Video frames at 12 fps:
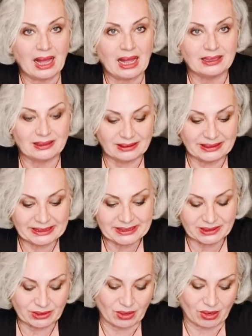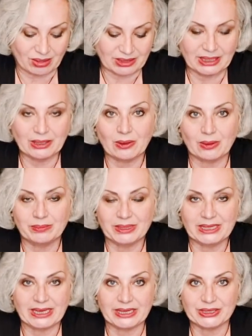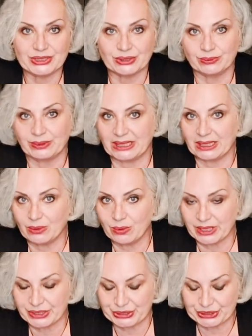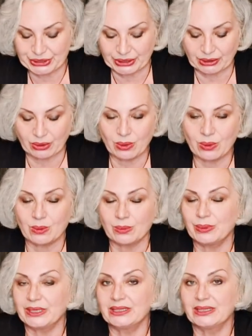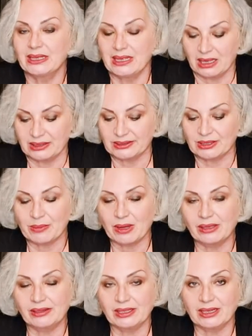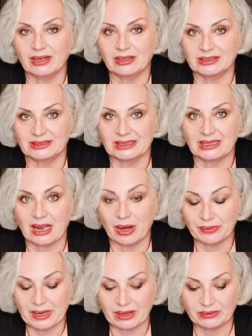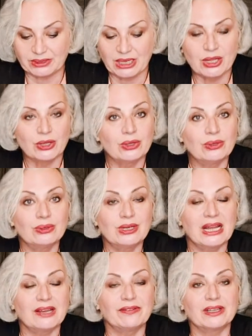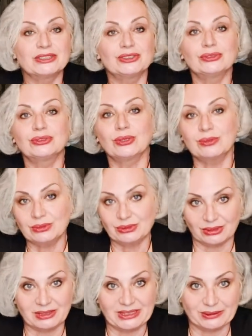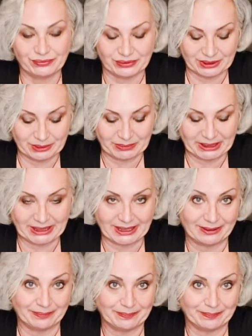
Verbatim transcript: this card in combination with the question or with some other cards around could have a total different meaning.